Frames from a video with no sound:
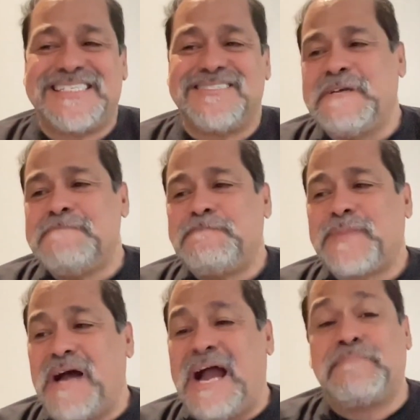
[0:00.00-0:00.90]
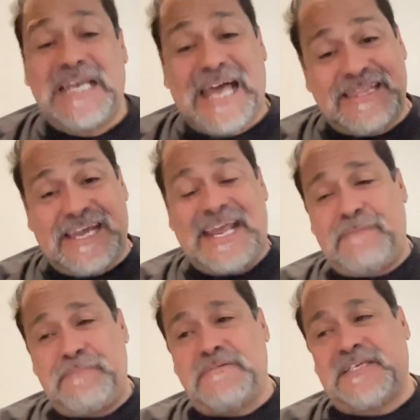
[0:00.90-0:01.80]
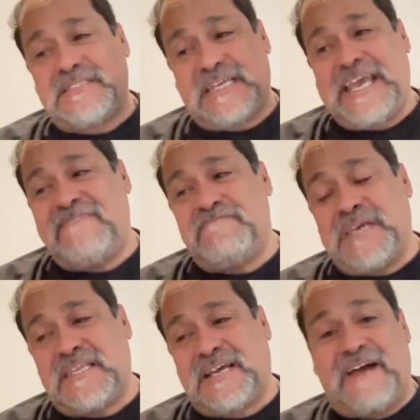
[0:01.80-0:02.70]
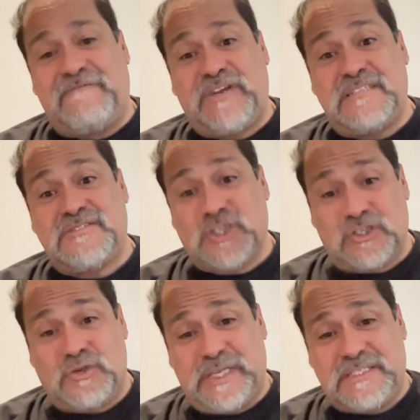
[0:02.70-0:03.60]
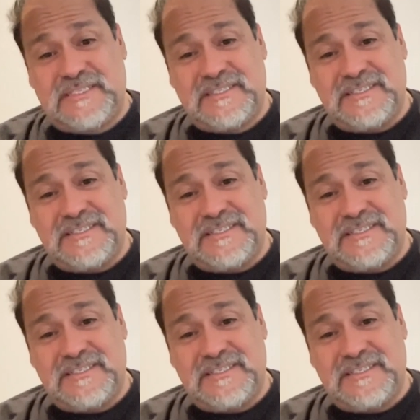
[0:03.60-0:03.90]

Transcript: And I'm glad that happened because it gave me the confidence to do it.